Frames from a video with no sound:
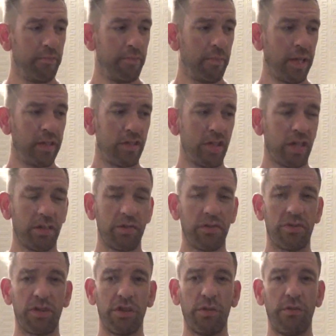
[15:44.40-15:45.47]
My channel's
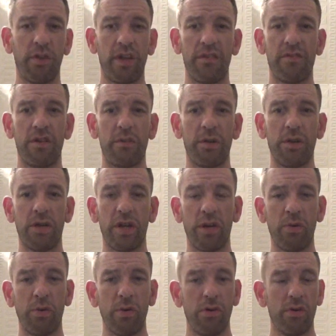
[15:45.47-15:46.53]
still very, very
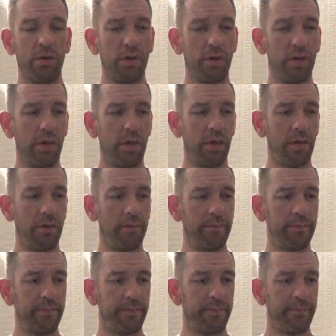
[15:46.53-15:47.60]
new, and